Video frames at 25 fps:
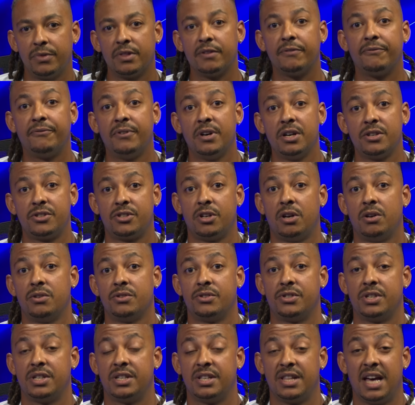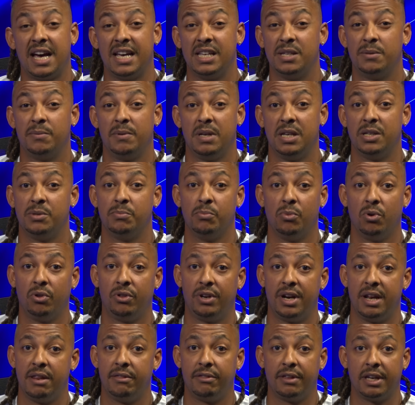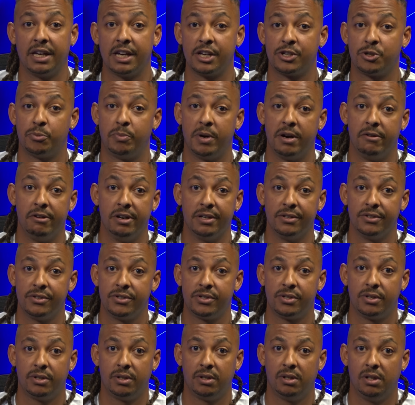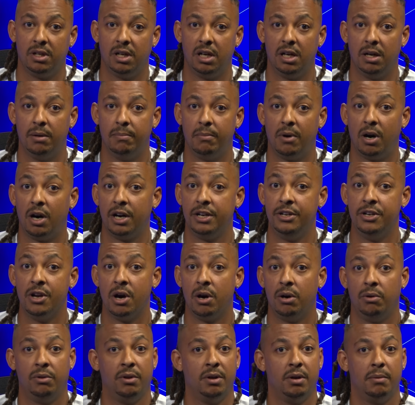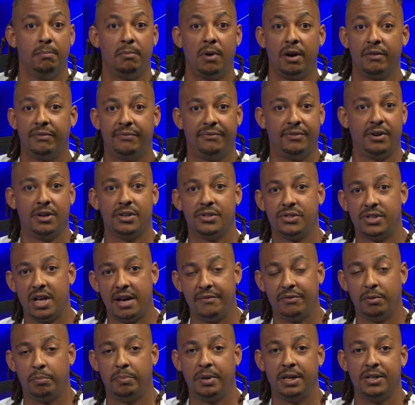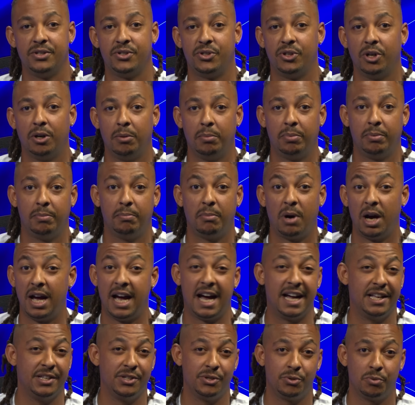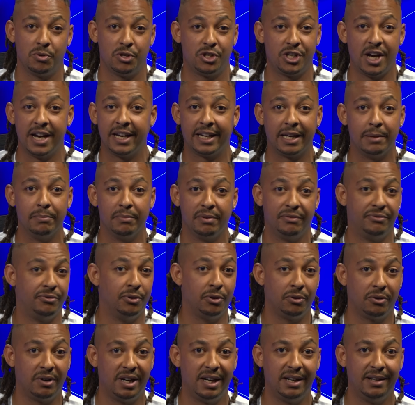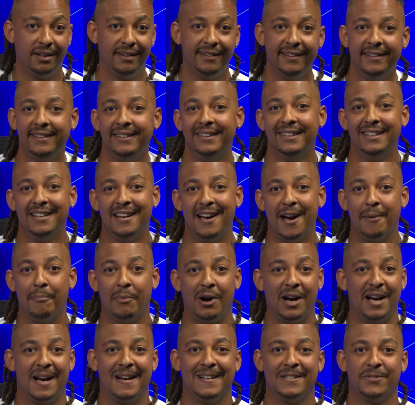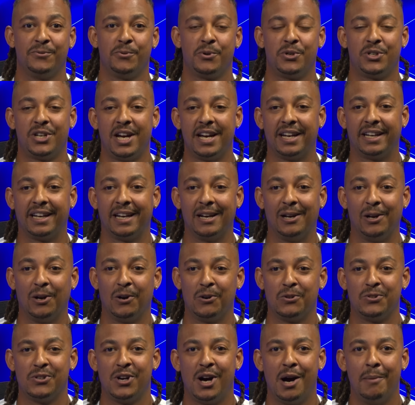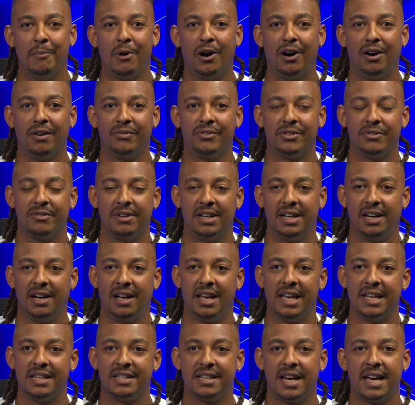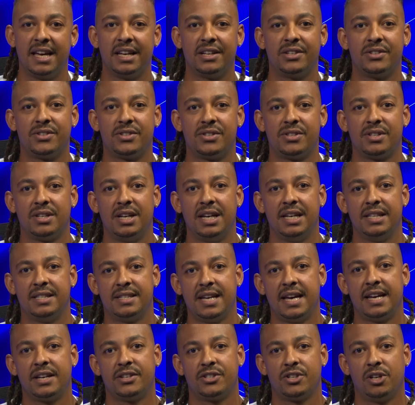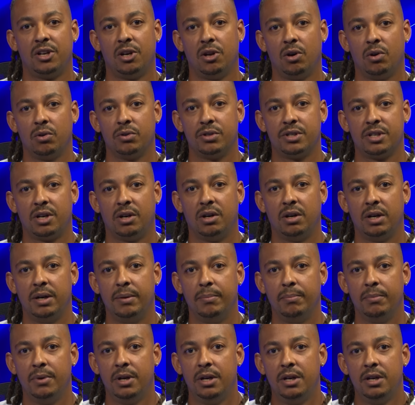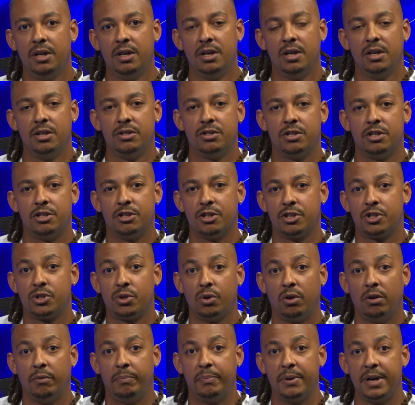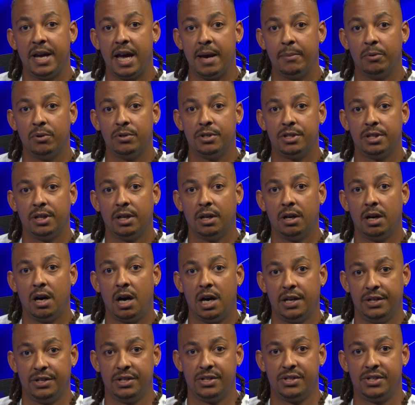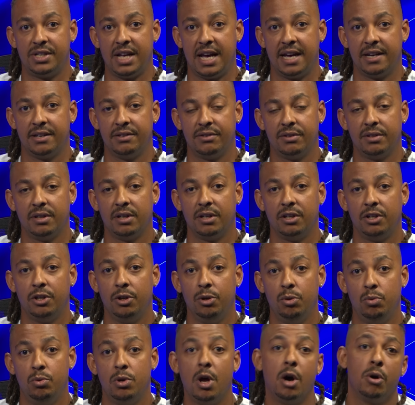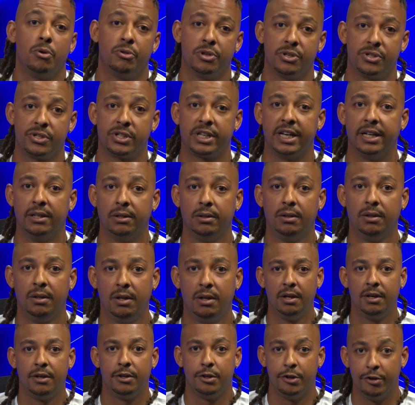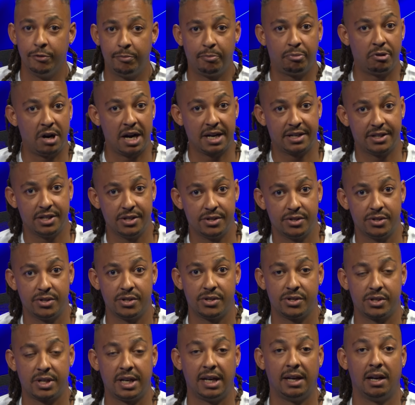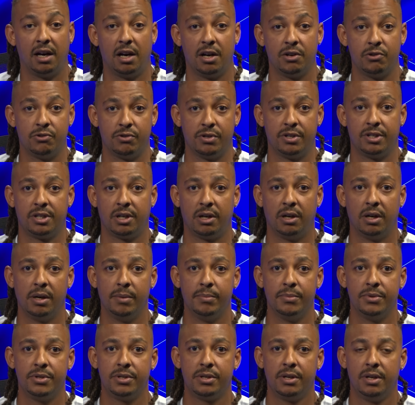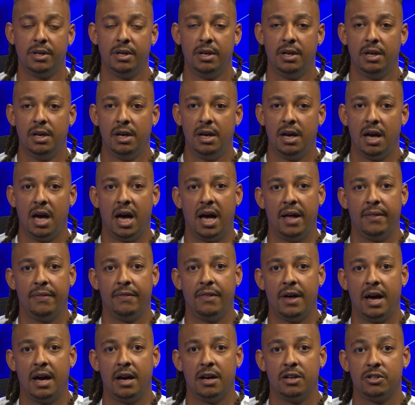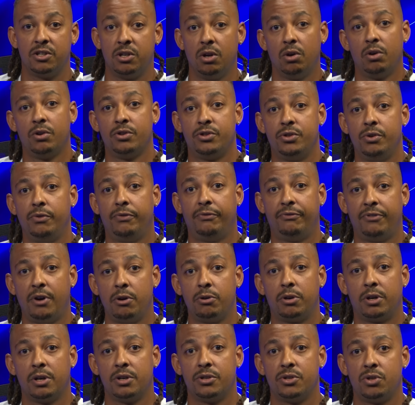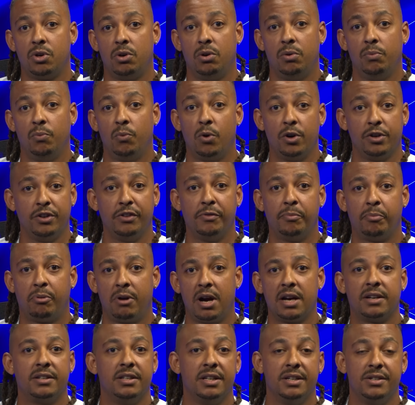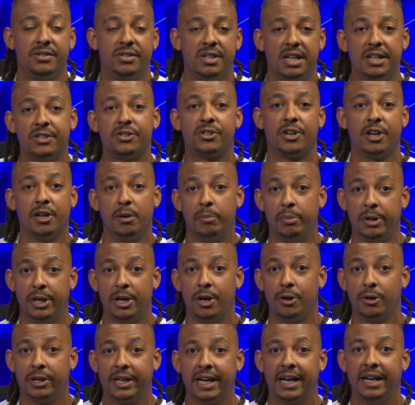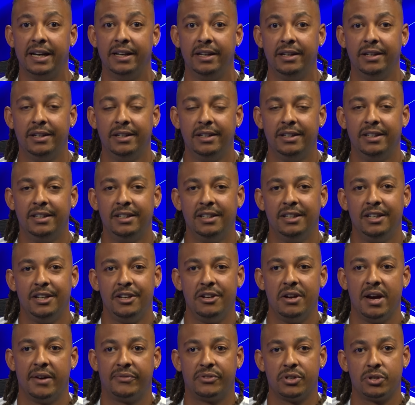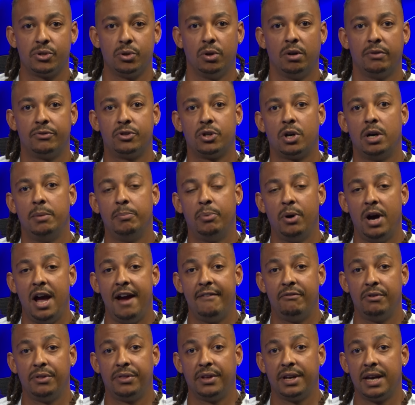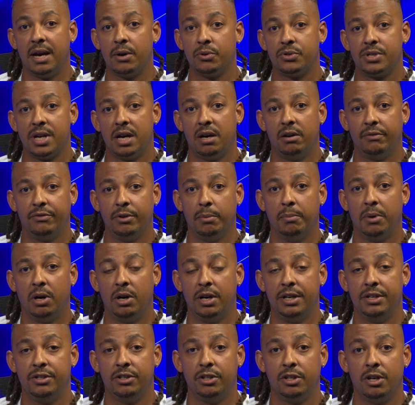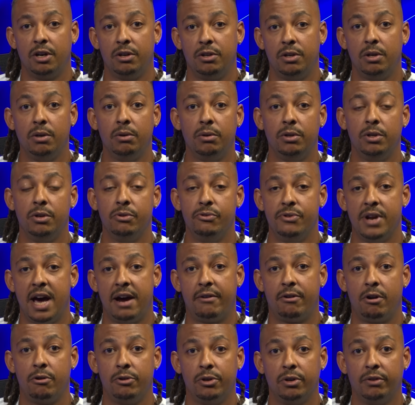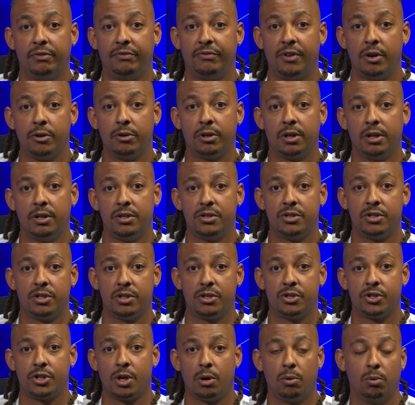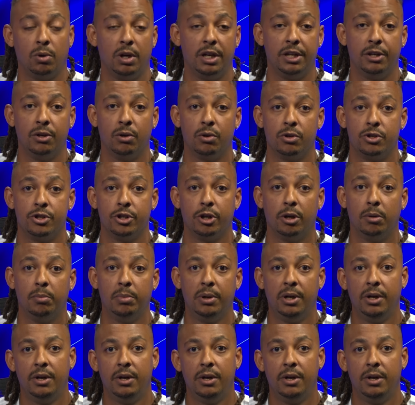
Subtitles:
The first answer to that is more than anything experience. I know that my first ever pit stop, my hands were shaking before it, and my hands were shaking a long time after it. It takes a long time to just sort of be able to understand that you know the skill, you've practiced the skill 100 times, and that as long as you focus on what you've practiced, it's going to be okay. You have to sort of try and put everything else out of your mind. You narrow your focus to solely your job.